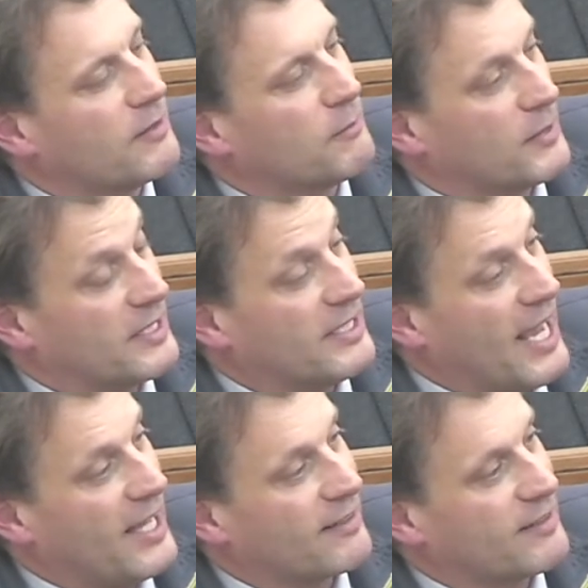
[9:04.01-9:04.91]
But he
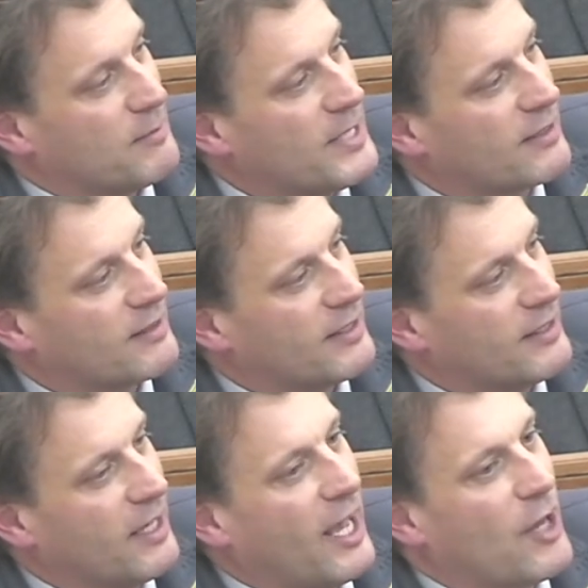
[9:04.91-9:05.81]
added immediately,
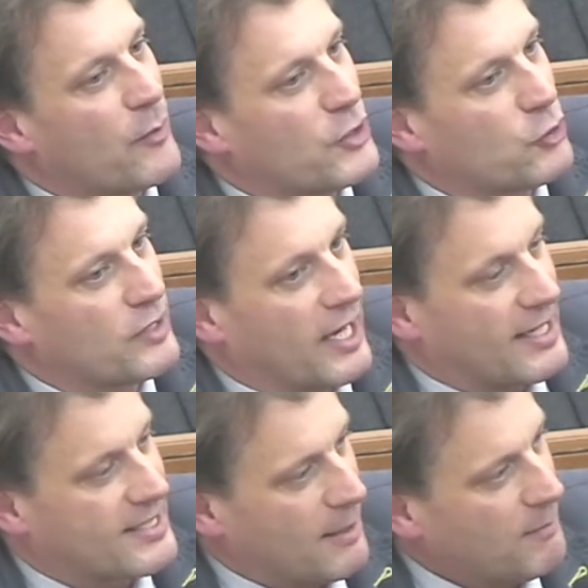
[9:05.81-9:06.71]
and we should
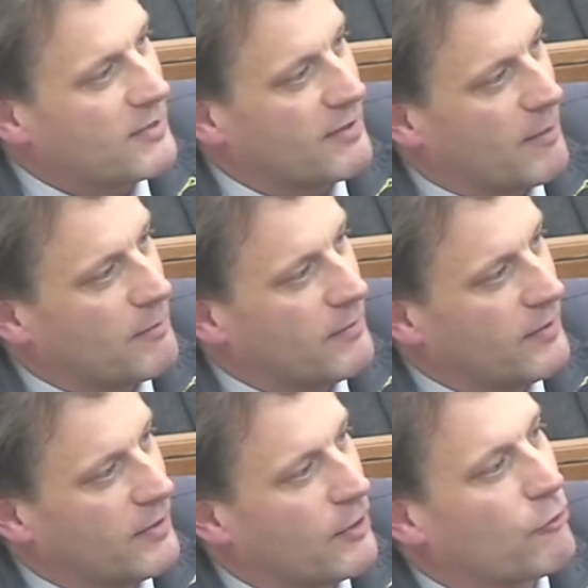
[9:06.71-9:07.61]
exempt them
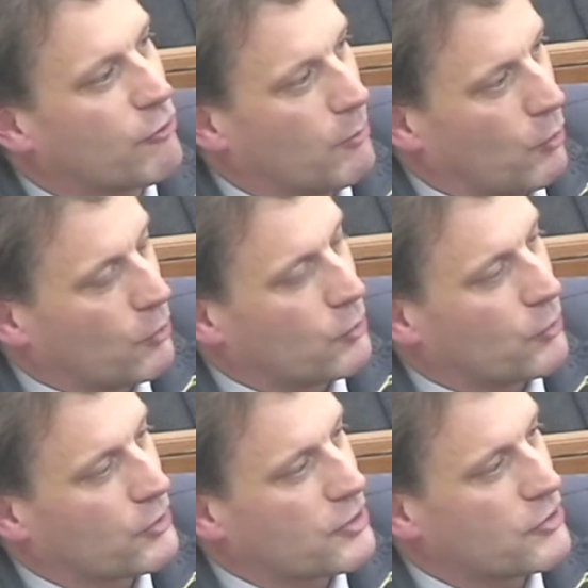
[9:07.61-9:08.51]
from all
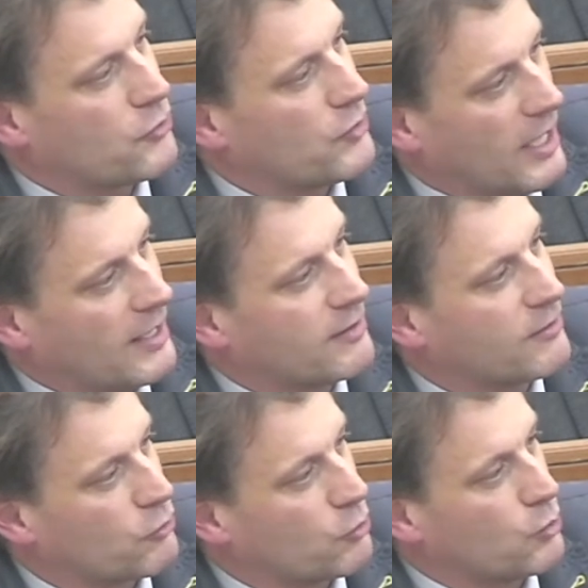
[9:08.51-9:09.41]
courses
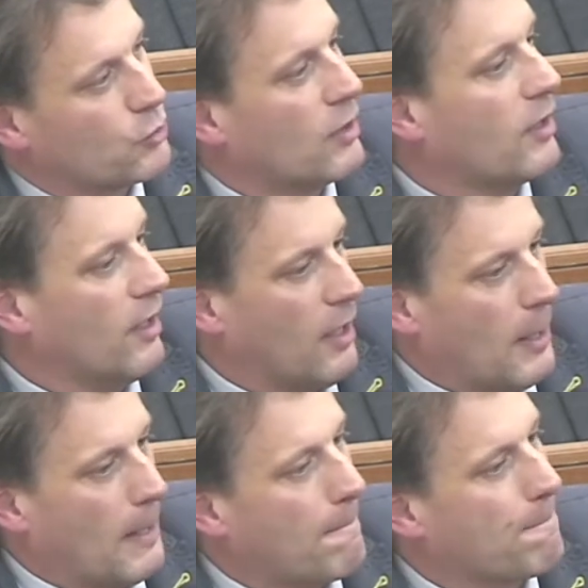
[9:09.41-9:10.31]
related to
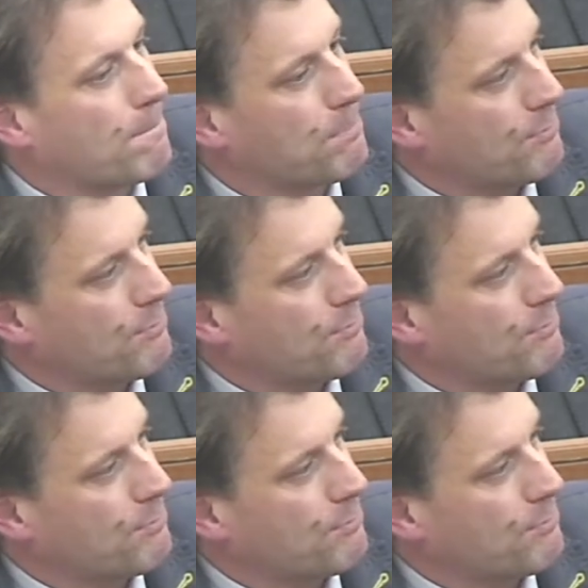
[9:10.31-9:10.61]
um,